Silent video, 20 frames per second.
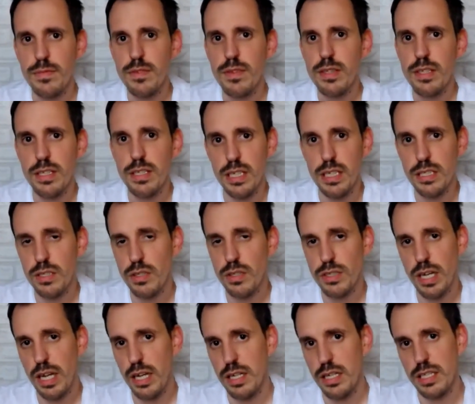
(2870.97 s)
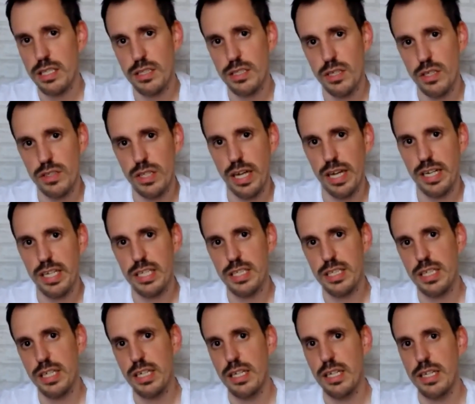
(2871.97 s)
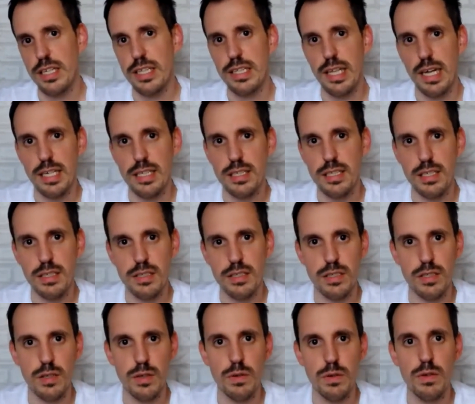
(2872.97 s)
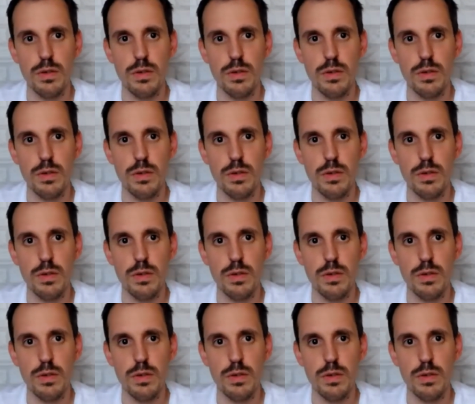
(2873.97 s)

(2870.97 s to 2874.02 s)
it's not an easy task. So